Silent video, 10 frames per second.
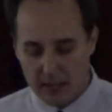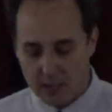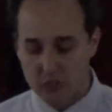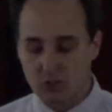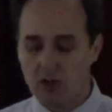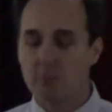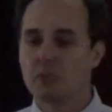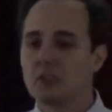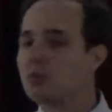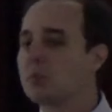the
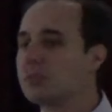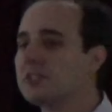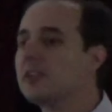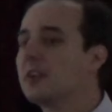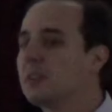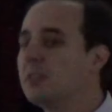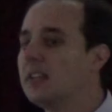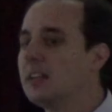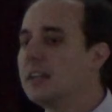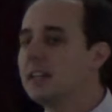scriptures were preserved
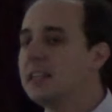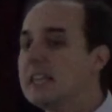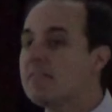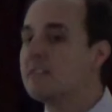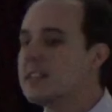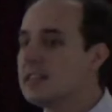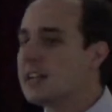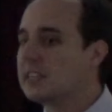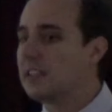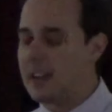even in the
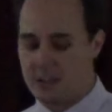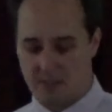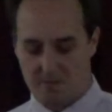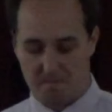exile.